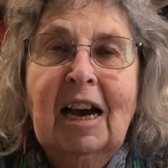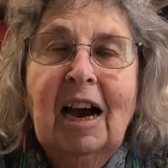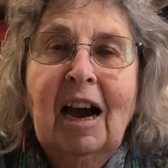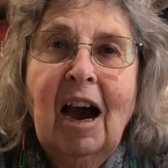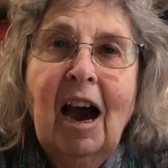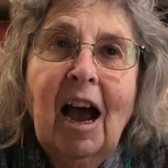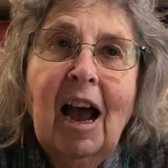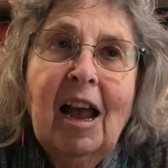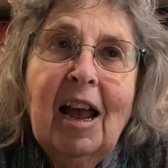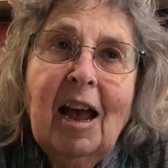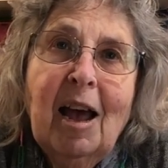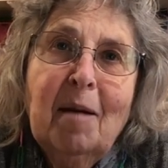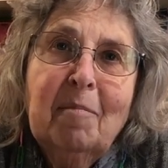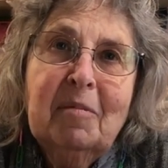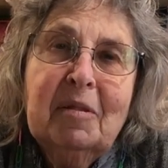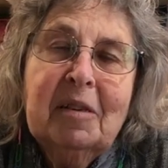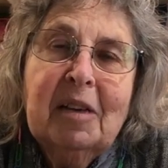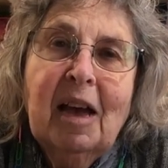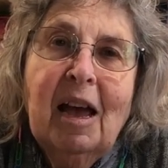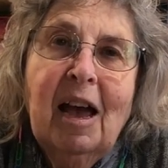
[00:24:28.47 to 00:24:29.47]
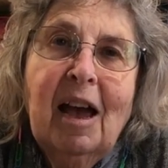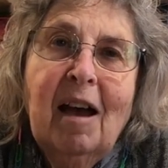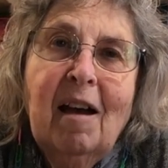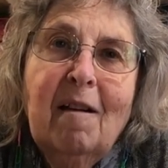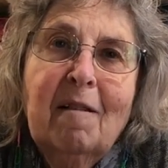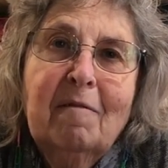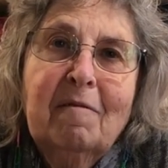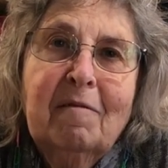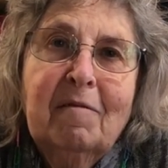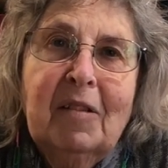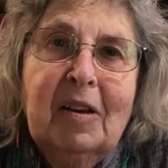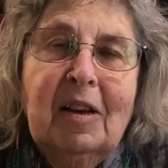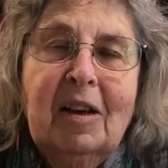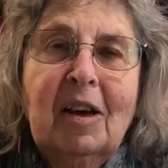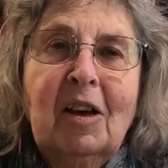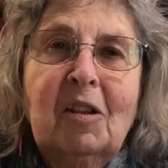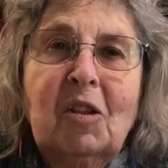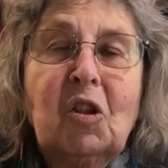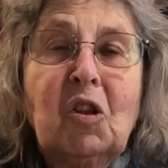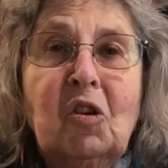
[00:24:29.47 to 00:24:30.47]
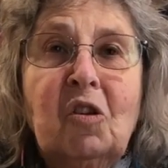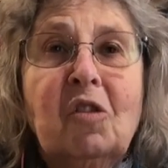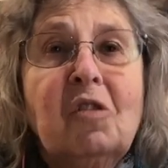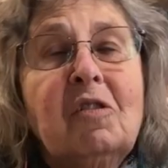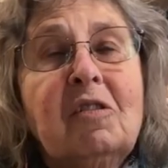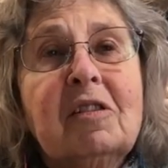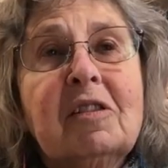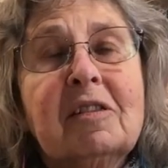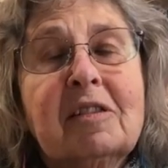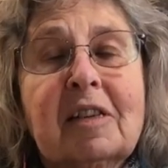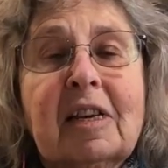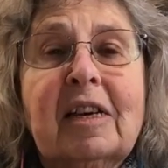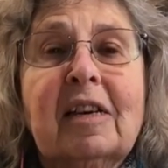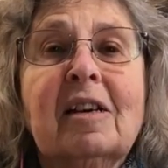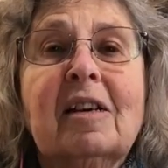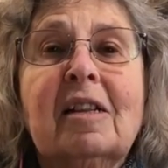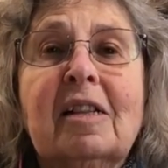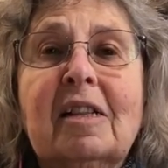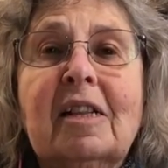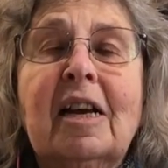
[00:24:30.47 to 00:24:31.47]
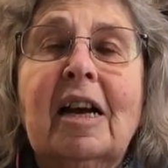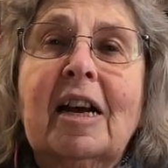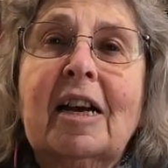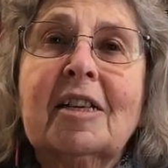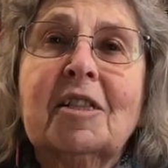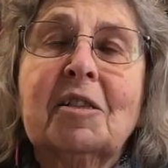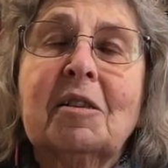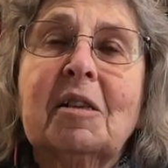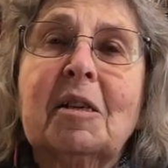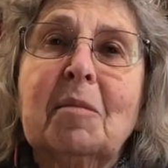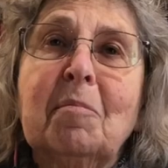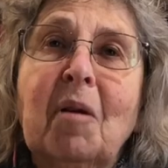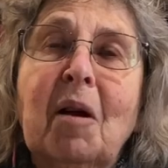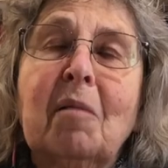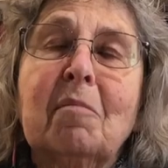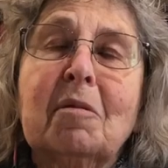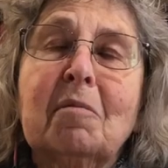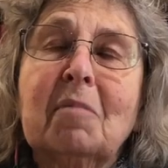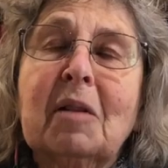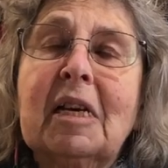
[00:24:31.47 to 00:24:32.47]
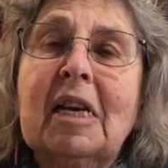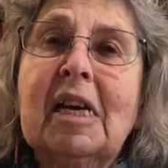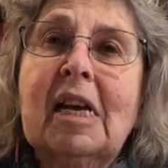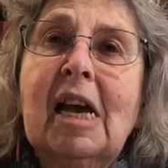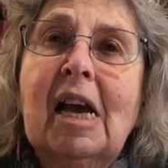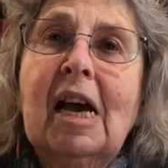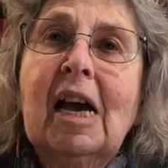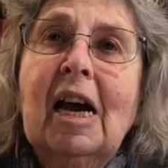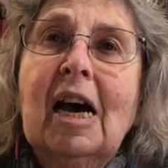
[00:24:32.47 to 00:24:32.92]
I happen to have a learned skill, actually, probably,